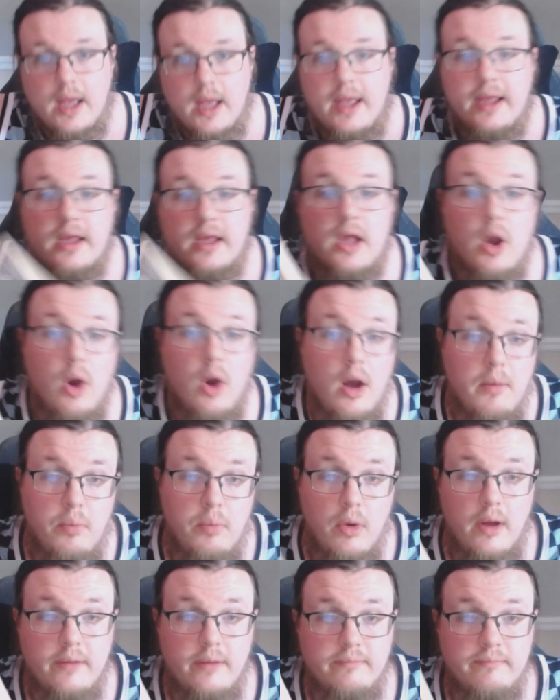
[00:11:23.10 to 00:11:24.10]
a co-op
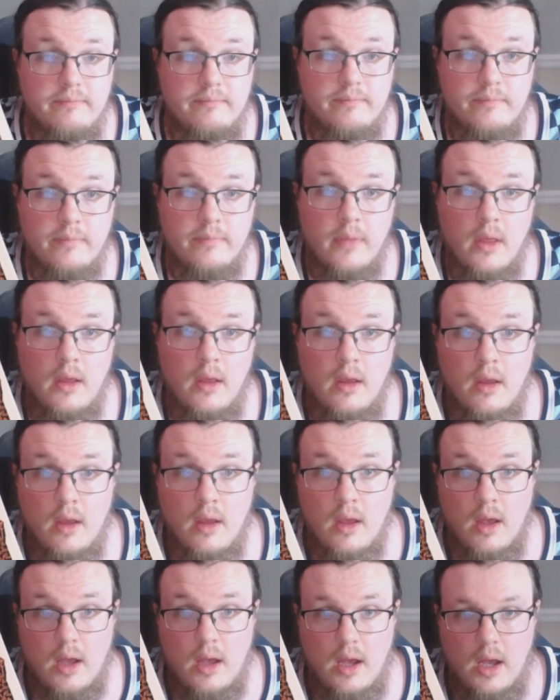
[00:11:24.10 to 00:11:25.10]
one.
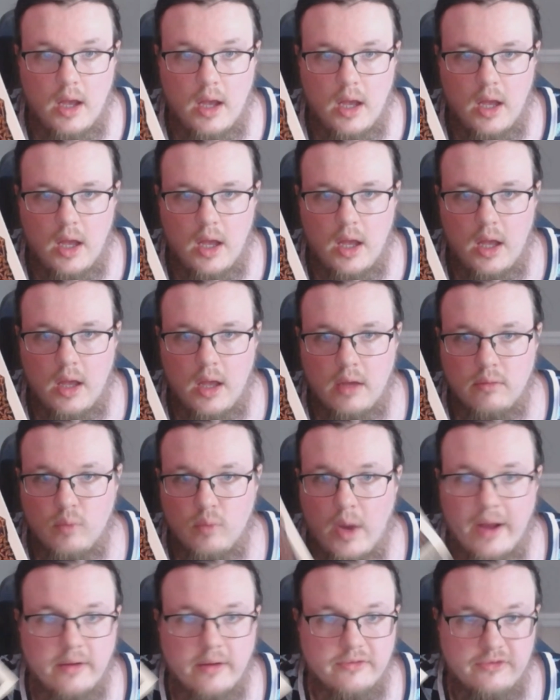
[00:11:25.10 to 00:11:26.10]

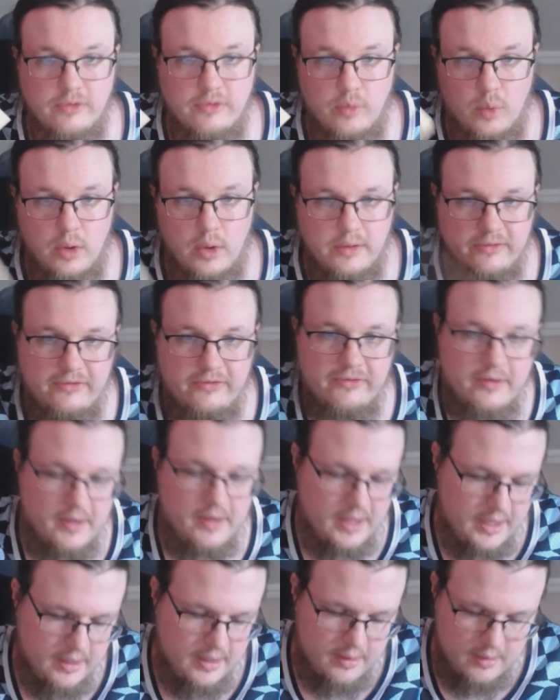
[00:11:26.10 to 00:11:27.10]
Wires in the Woods.
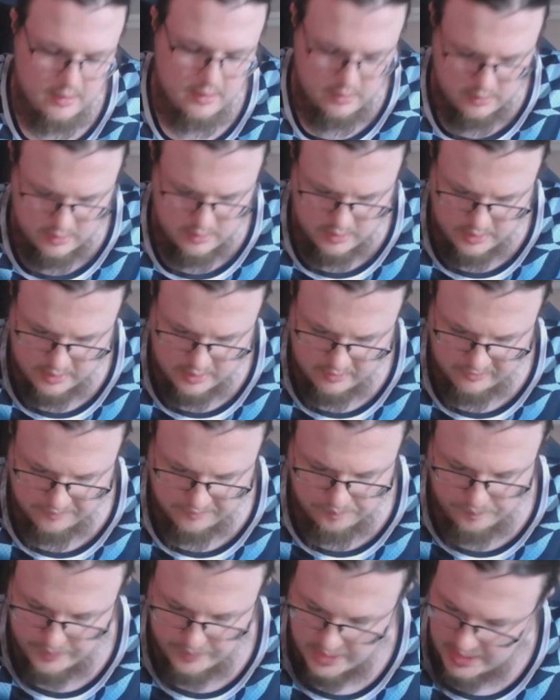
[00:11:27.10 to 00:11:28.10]
It is
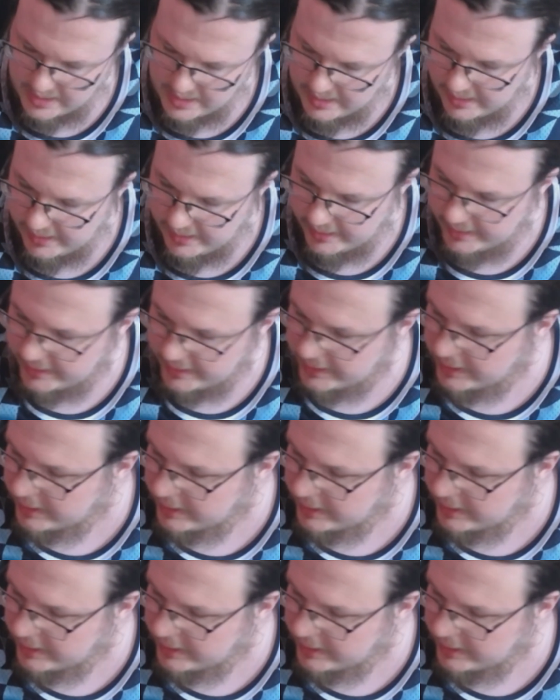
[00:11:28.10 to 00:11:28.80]
by...